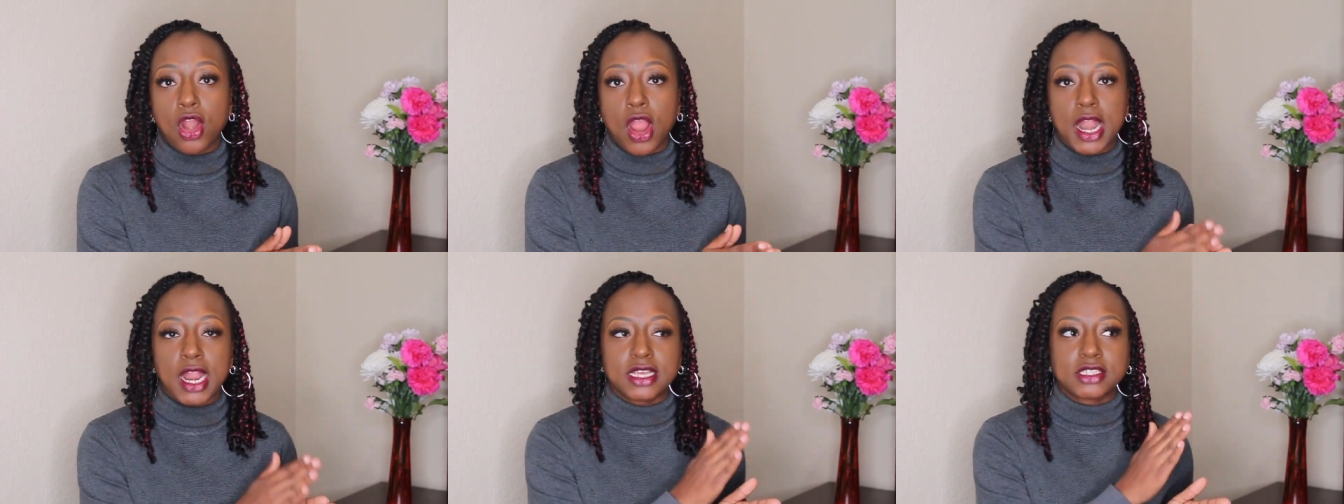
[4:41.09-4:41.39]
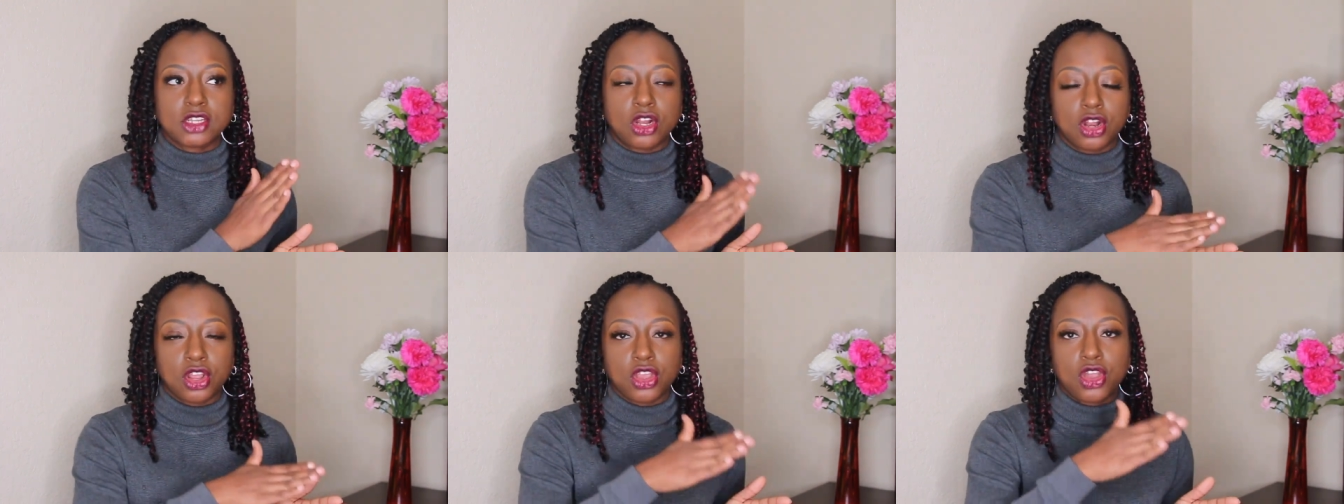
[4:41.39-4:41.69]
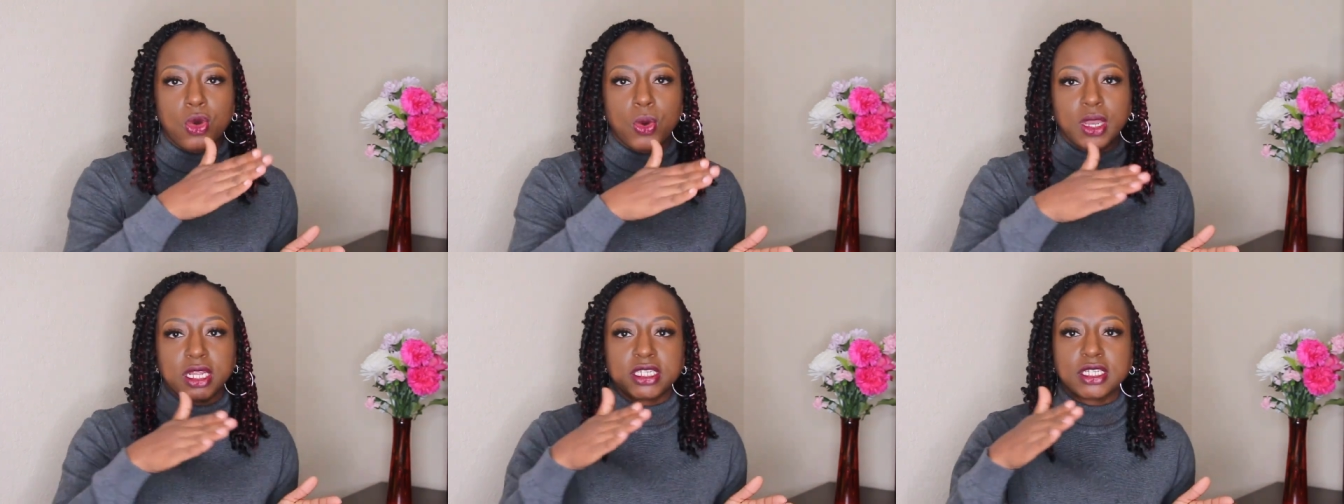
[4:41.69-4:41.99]
and I started
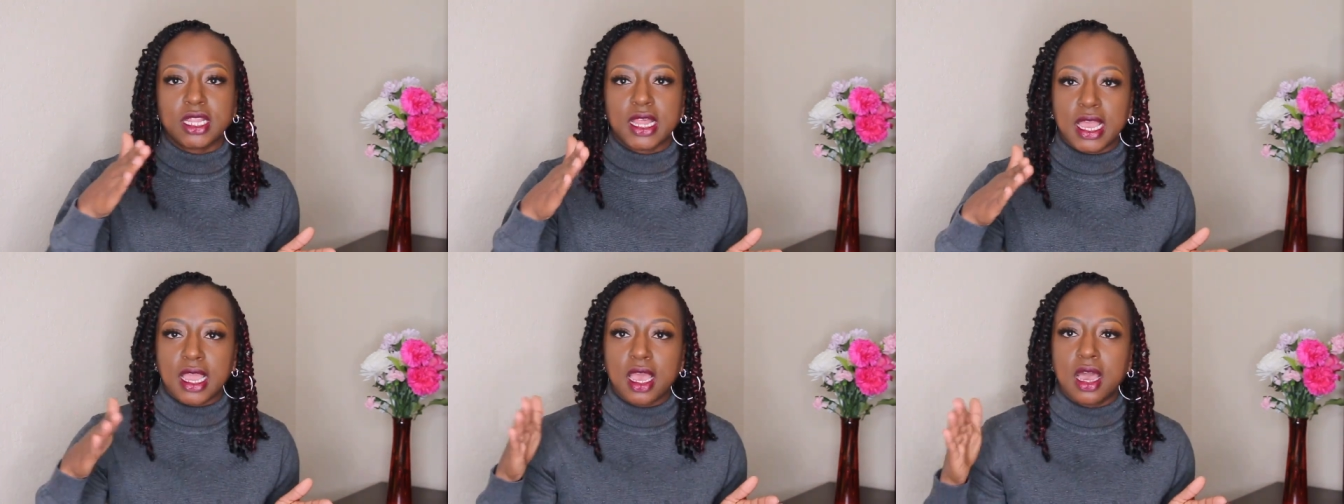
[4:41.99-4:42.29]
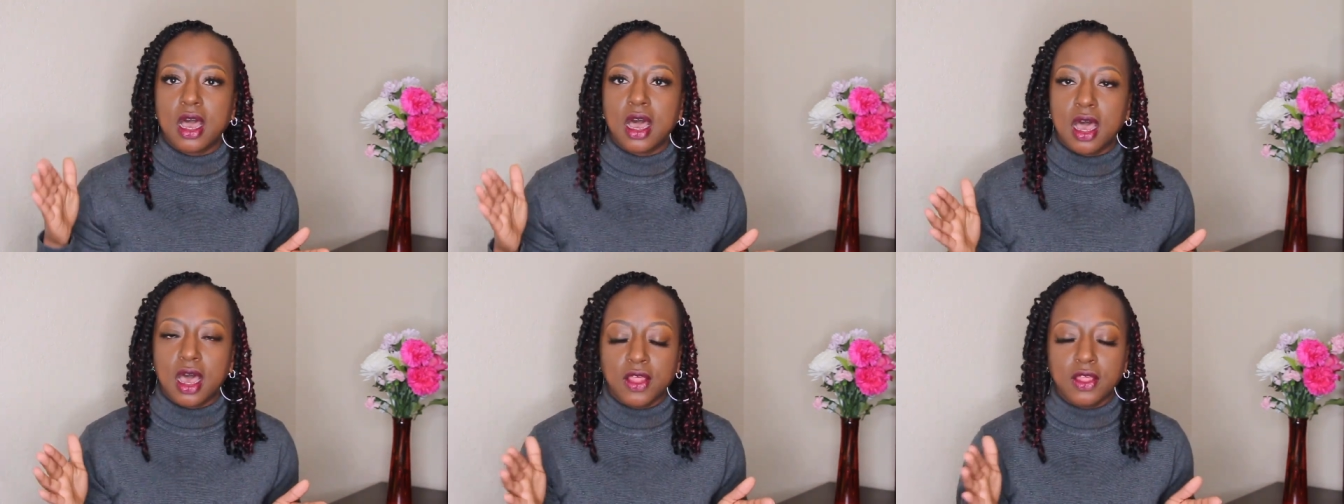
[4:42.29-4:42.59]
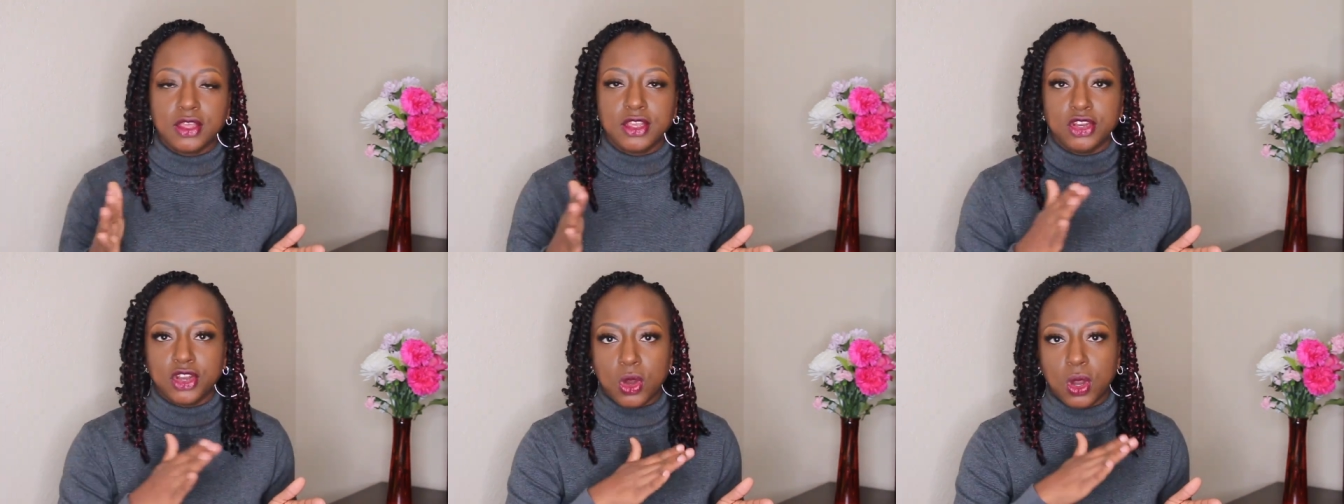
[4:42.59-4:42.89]
going to like
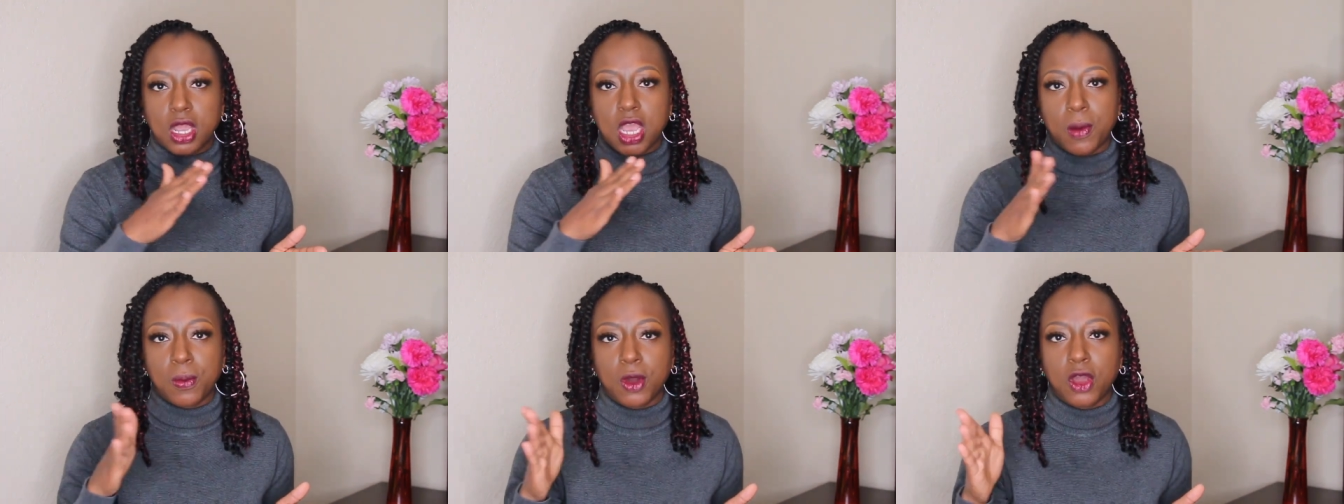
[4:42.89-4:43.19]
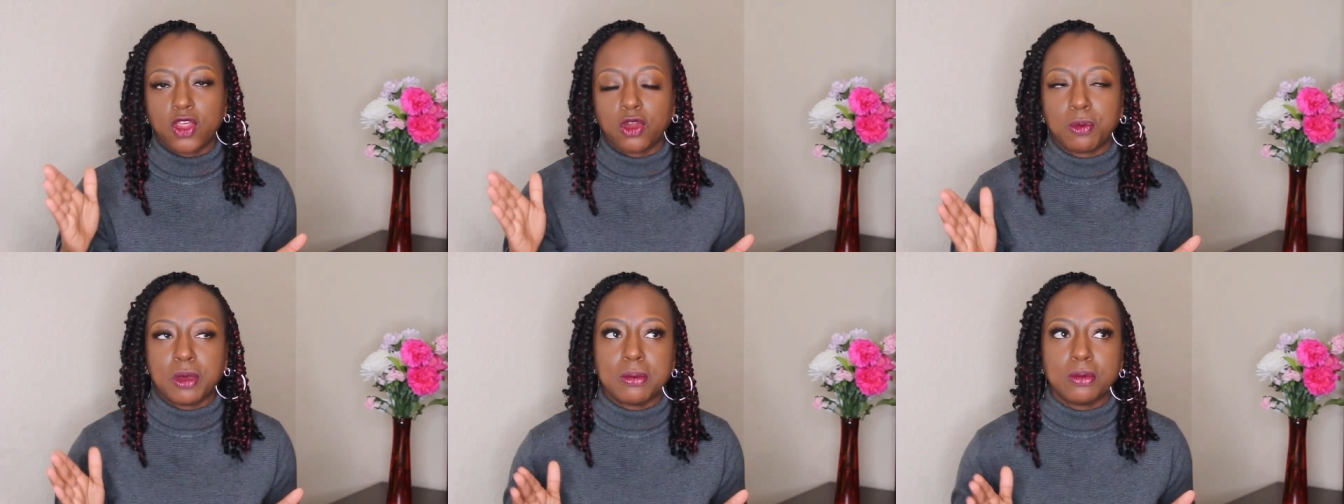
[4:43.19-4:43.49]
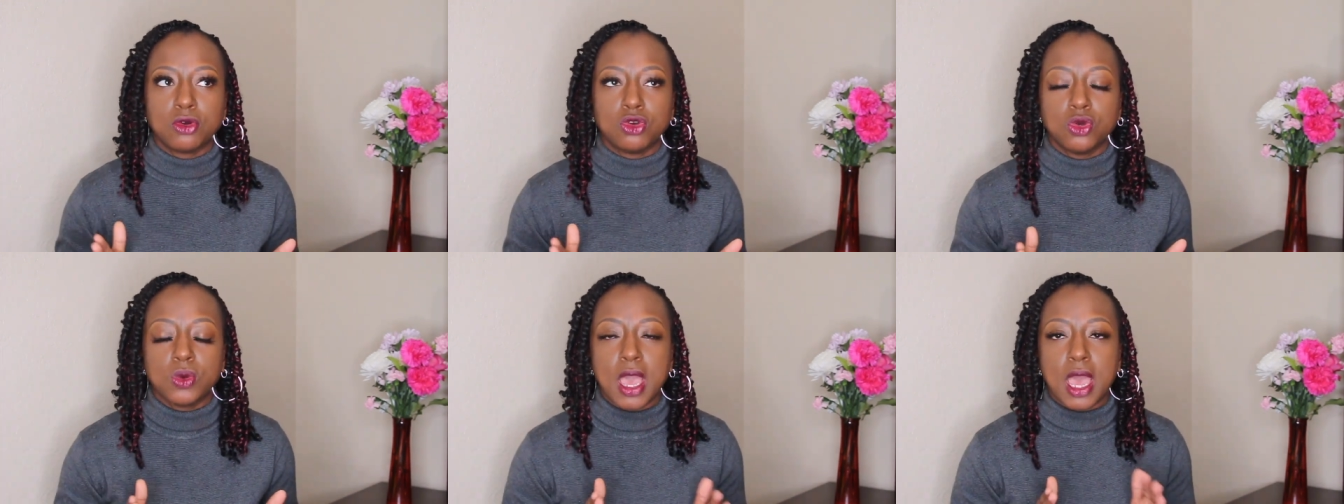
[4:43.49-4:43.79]
a couple other
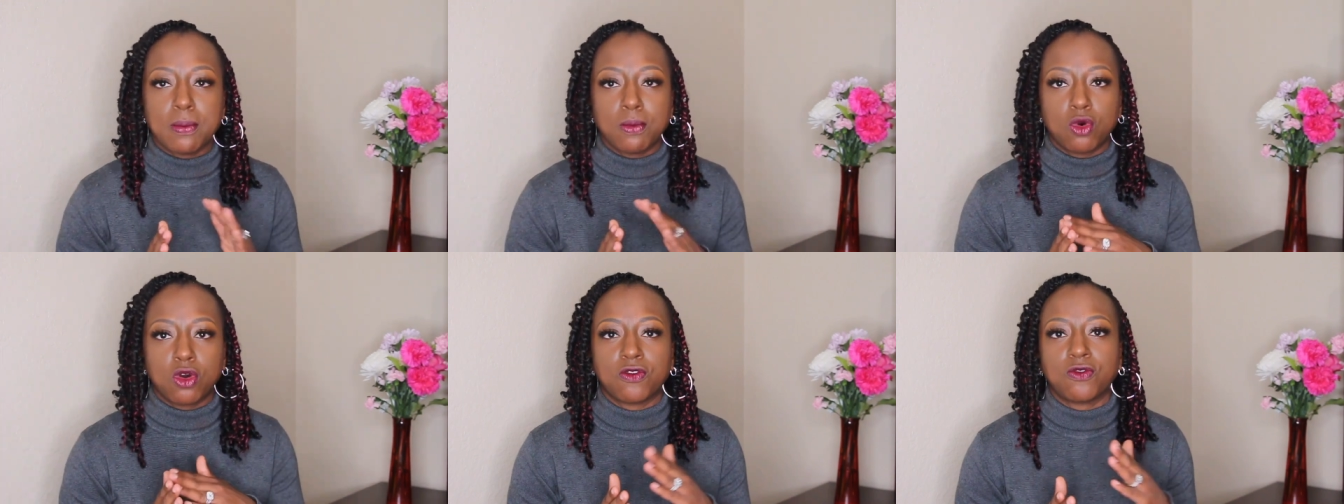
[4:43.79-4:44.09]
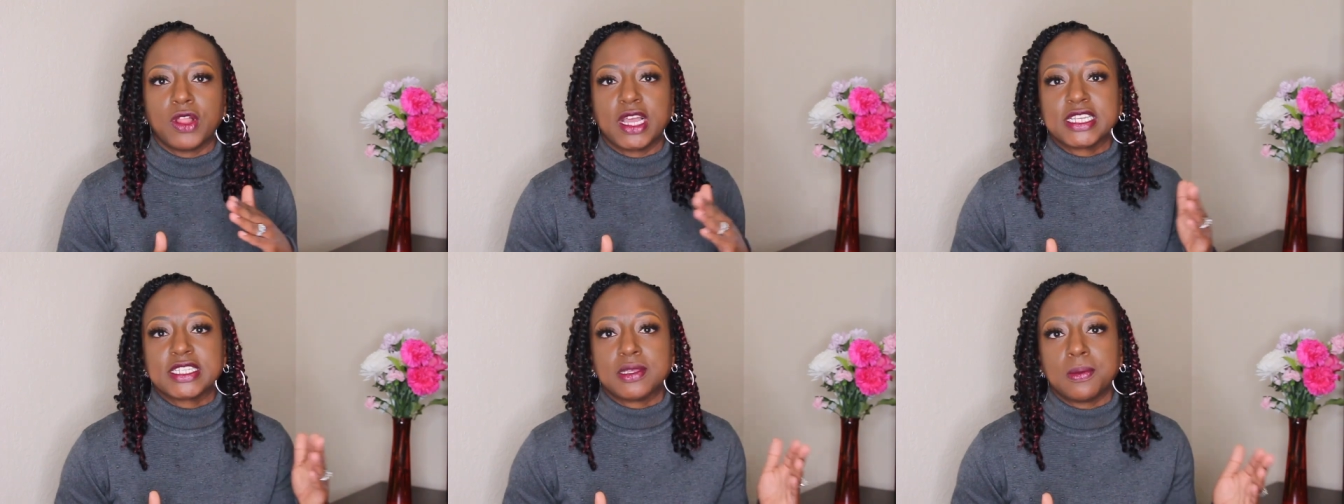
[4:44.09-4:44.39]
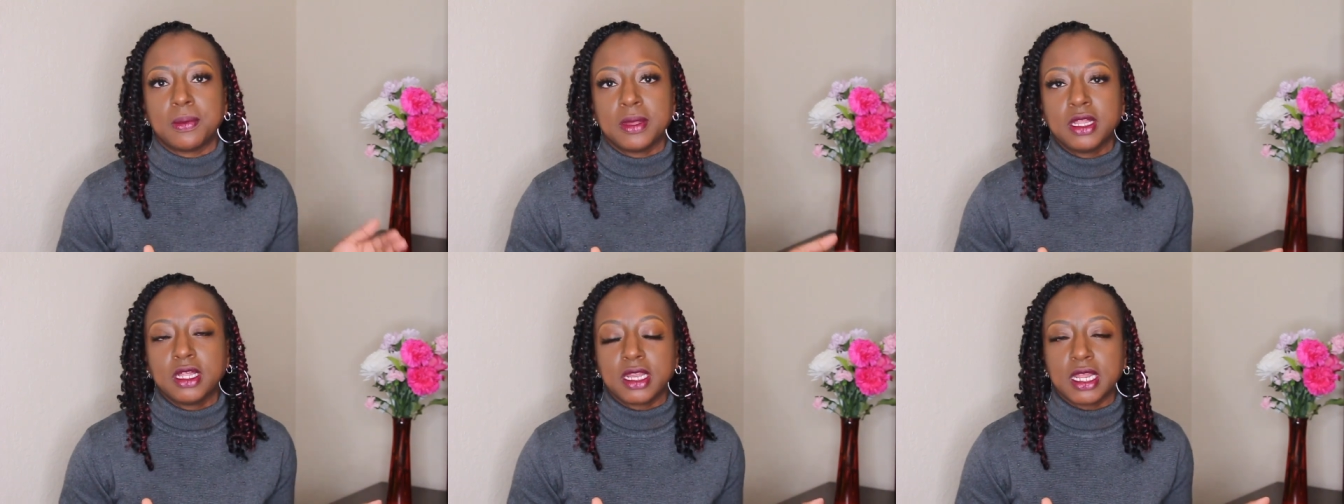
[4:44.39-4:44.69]
people who had more
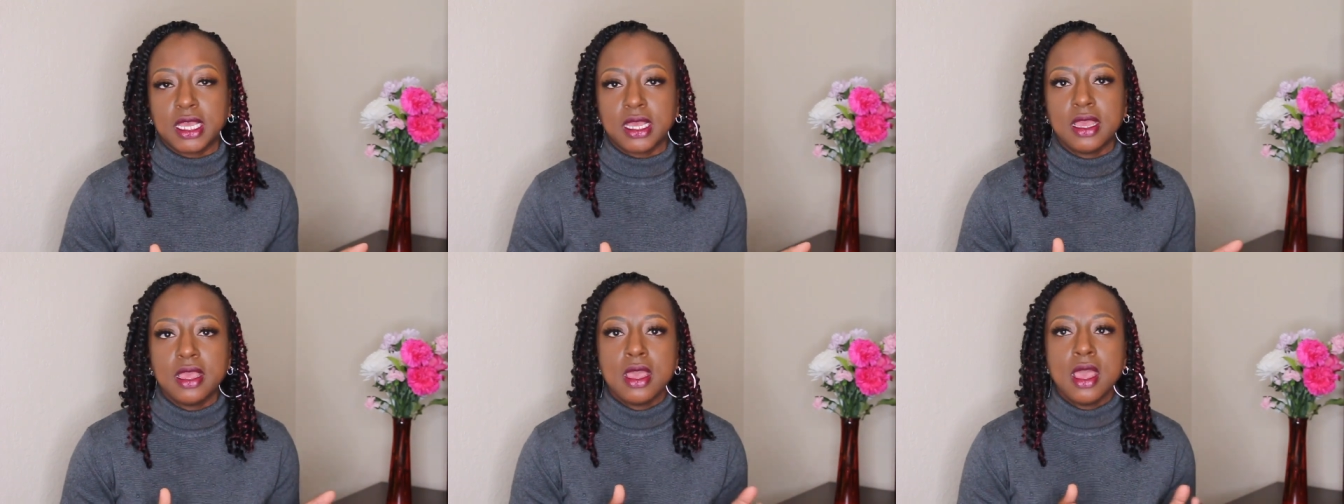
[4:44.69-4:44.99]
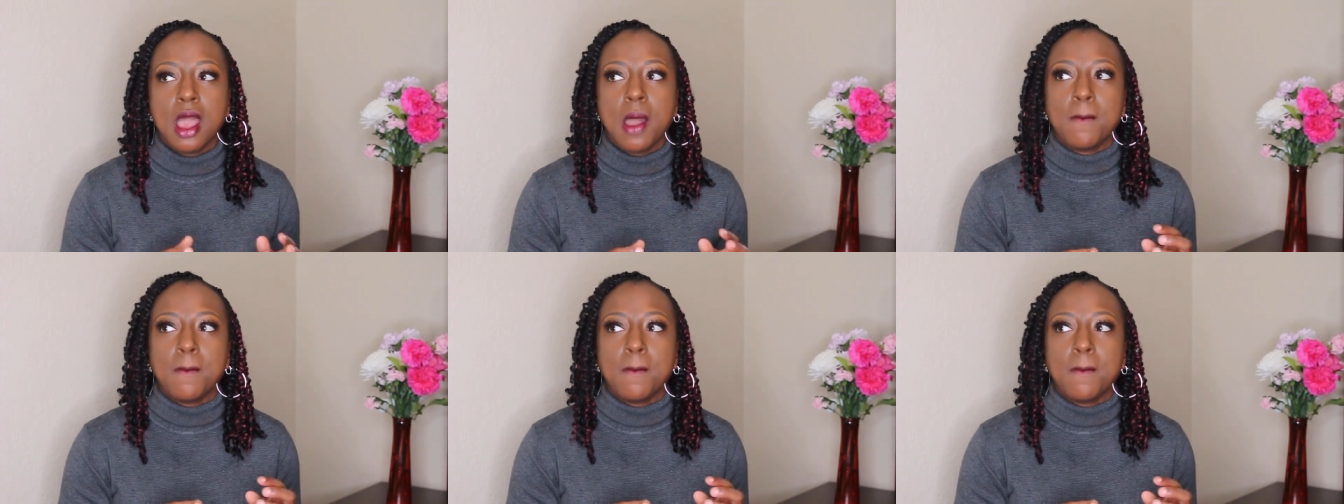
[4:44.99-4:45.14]
flexibility,